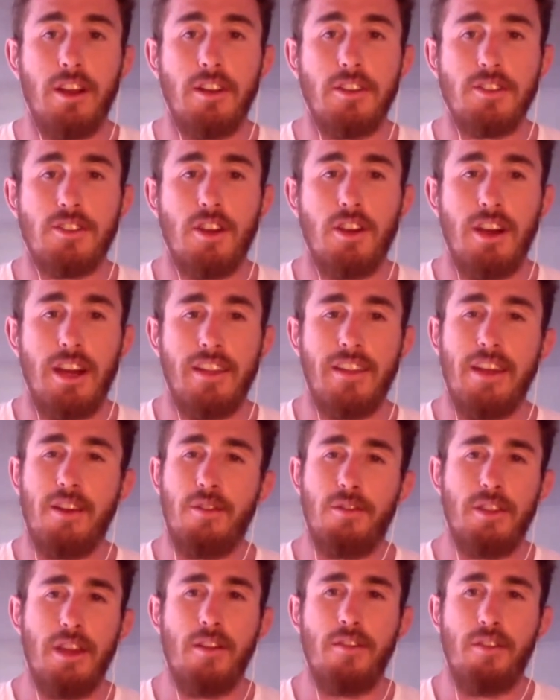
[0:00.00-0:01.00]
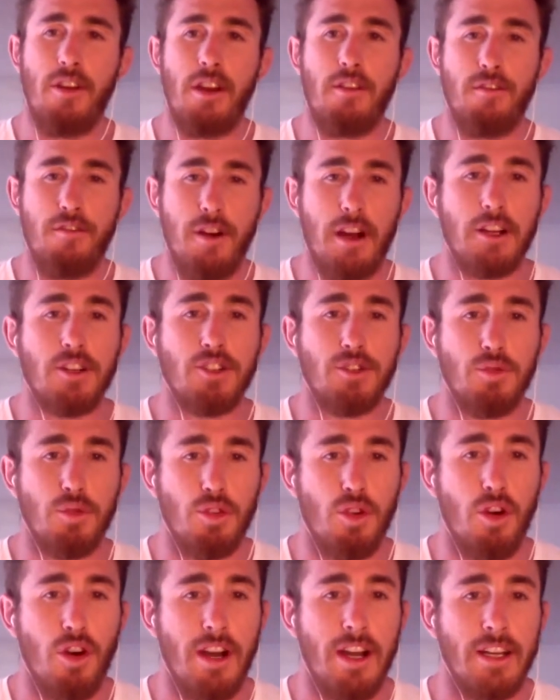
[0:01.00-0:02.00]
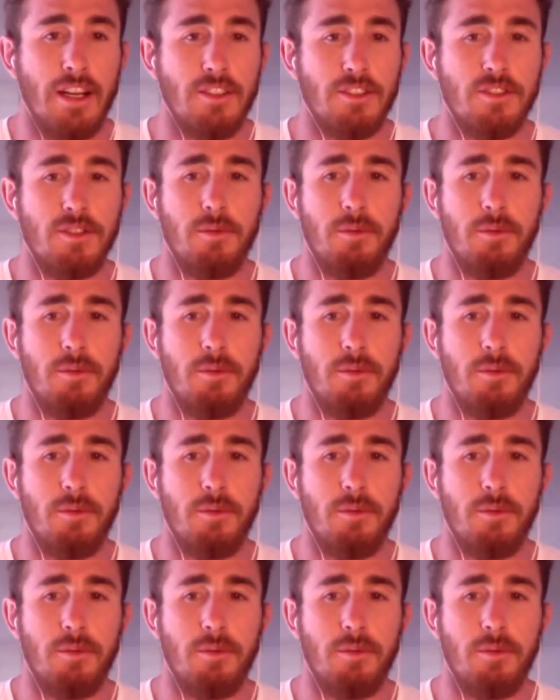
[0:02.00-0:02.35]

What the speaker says: So and they're very functional guys.